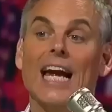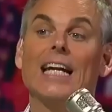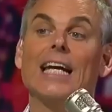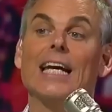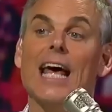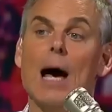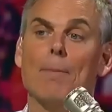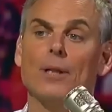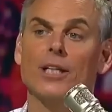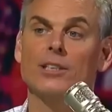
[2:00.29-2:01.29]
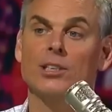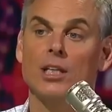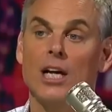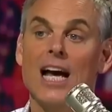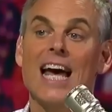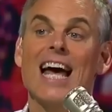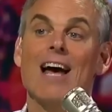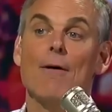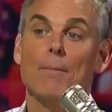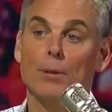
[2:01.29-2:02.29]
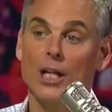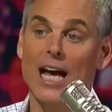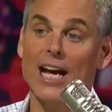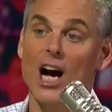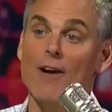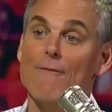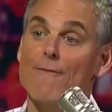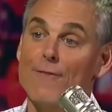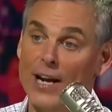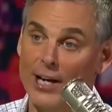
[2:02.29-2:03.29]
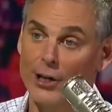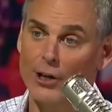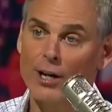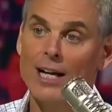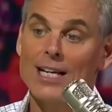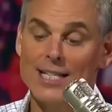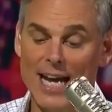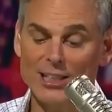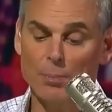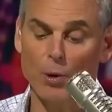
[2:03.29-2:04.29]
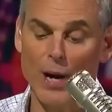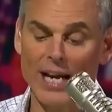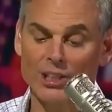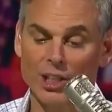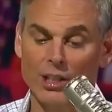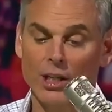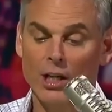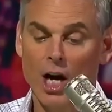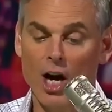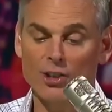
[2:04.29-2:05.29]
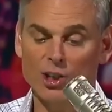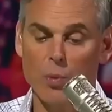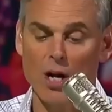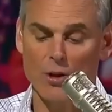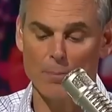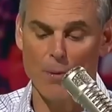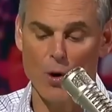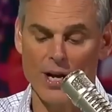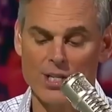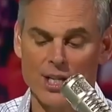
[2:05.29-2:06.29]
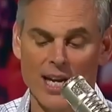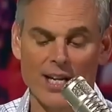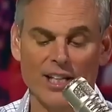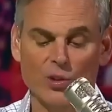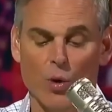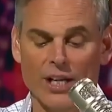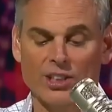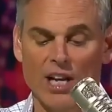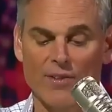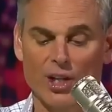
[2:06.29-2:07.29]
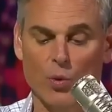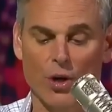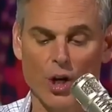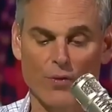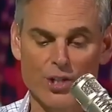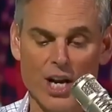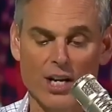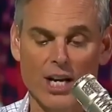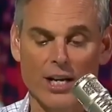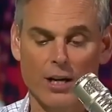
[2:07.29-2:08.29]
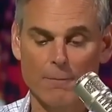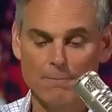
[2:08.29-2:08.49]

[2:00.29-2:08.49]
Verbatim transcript: Indianapolis playing on fear, desperation. I'll swallow the points. Indy 27-20 over San Diego.